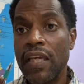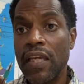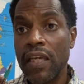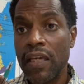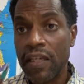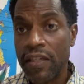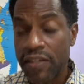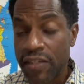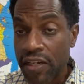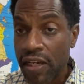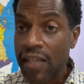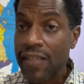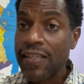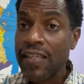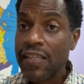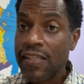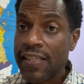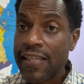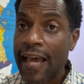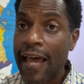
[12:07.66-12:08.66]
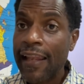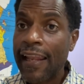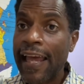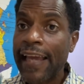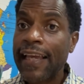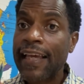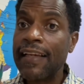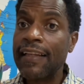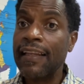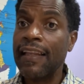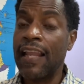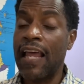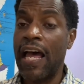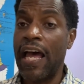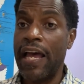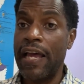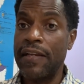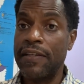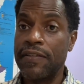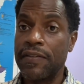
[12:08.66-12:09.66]
It doesn't sound like a
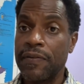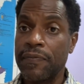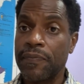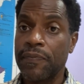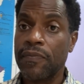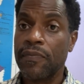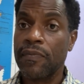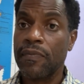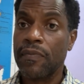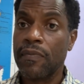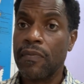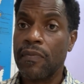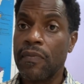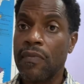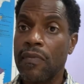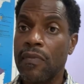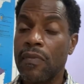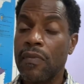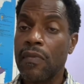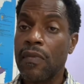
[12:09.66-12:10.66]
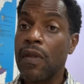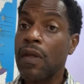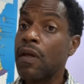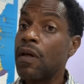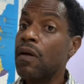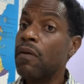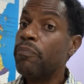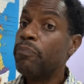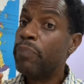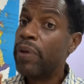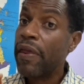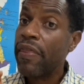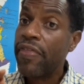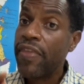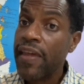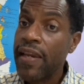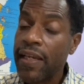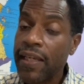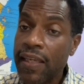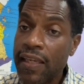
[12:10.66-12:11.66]
lot. But
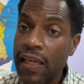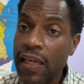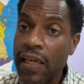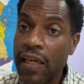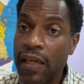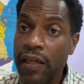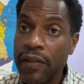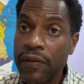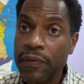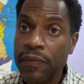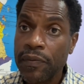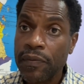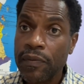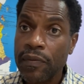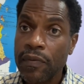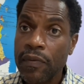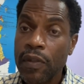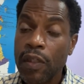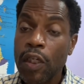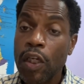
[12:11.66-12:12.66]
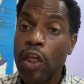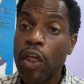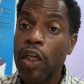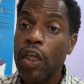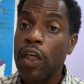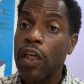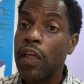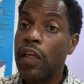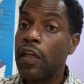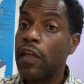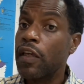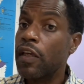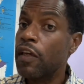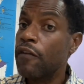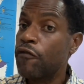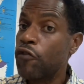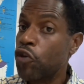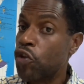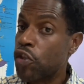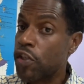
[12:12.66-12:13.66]
then again,
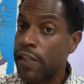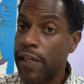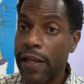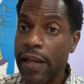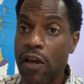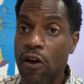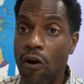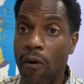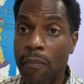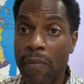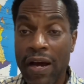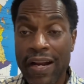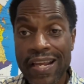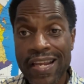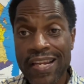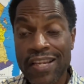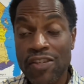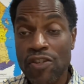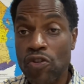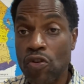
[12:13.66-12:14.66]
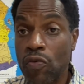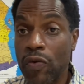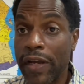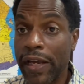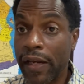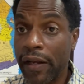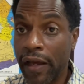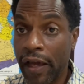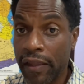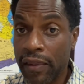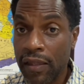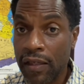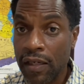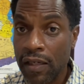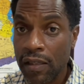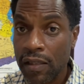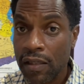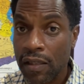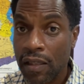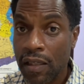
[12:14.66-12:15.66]
if you're sitting on money and it's doing
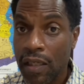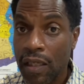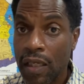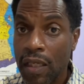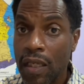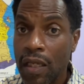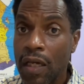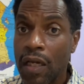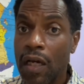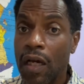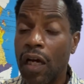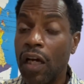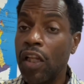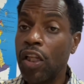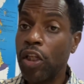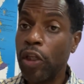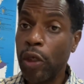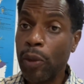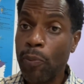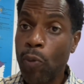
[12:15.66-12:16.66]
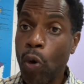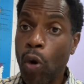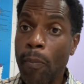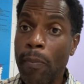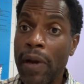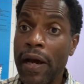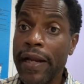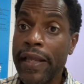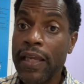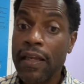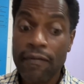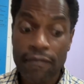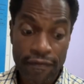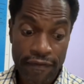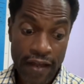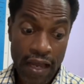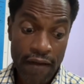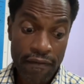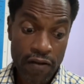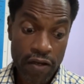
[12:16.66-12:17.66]
nothing, a little more money,
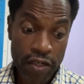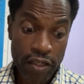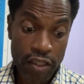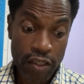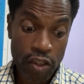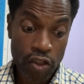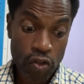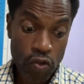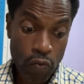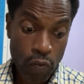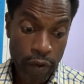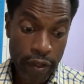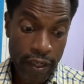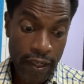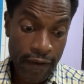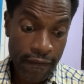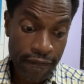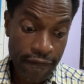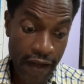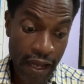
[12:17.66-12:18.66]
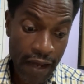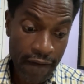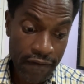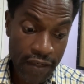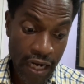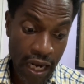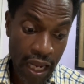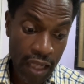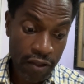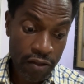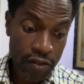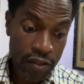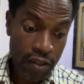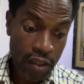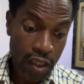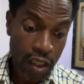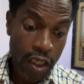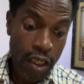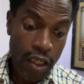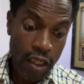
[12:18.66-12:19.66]
$525,
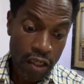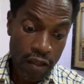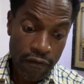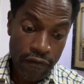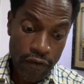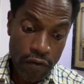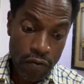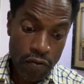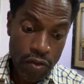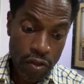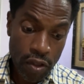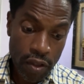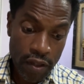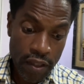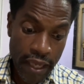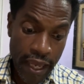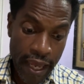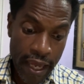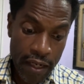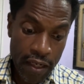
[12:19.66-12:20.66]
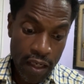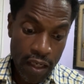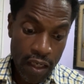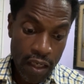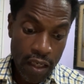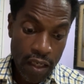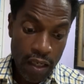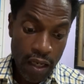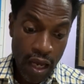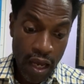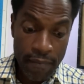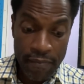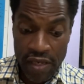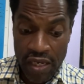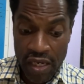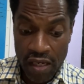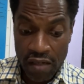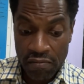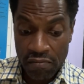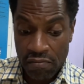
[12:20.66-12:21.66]
if you took that, I
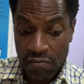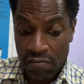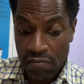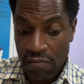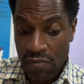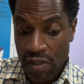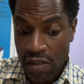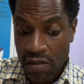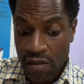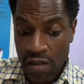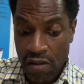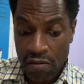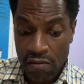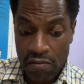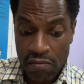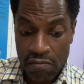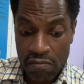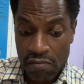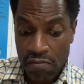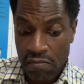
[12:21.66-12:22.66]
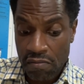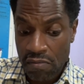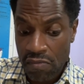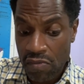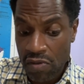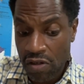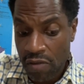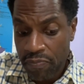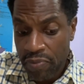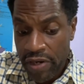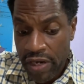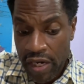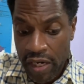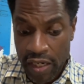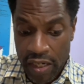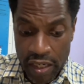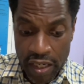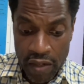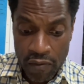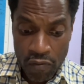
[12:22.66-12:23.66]
mean, you know, you're bringing
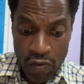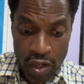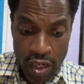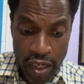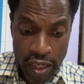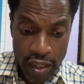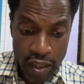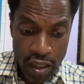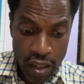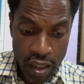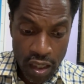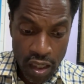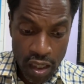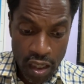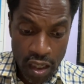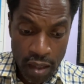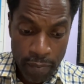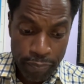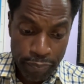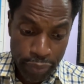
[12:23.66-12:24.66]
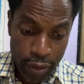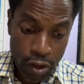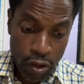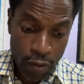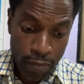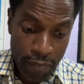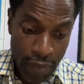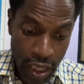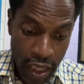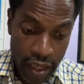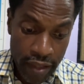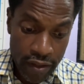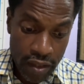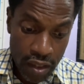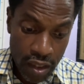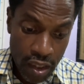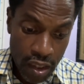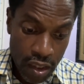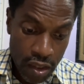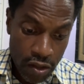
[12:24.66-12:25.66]
in what? Per month,
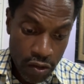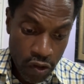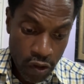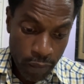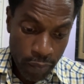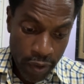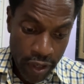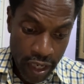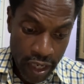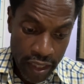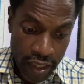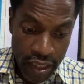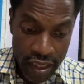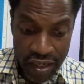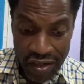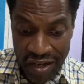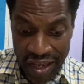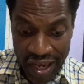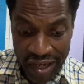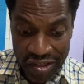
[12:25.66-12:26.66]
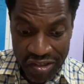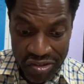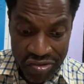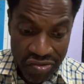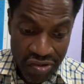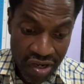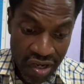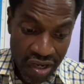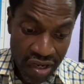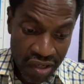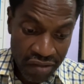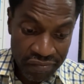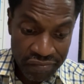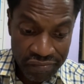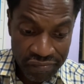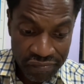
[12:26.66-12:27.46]
you're bringing in an extra,